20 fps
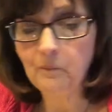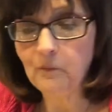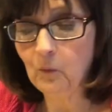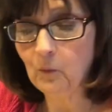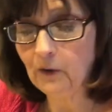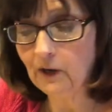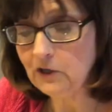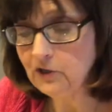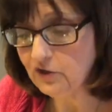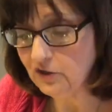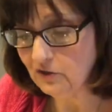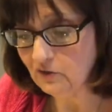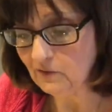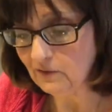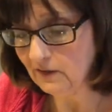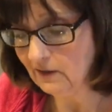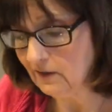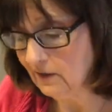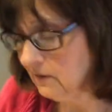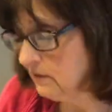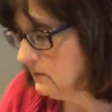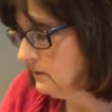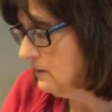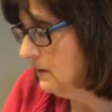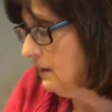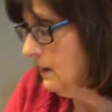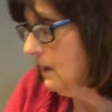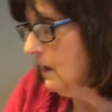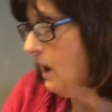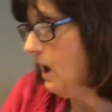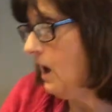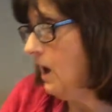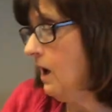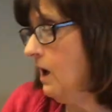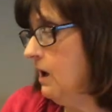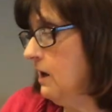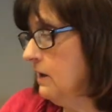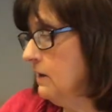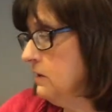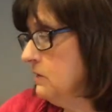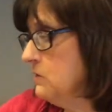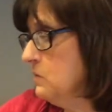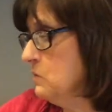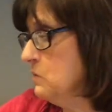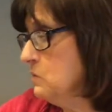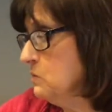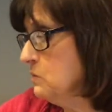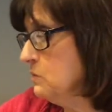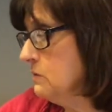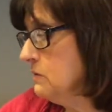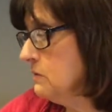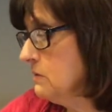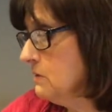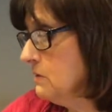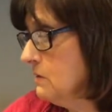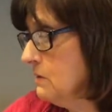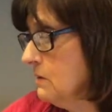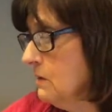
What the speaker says: What I do is I use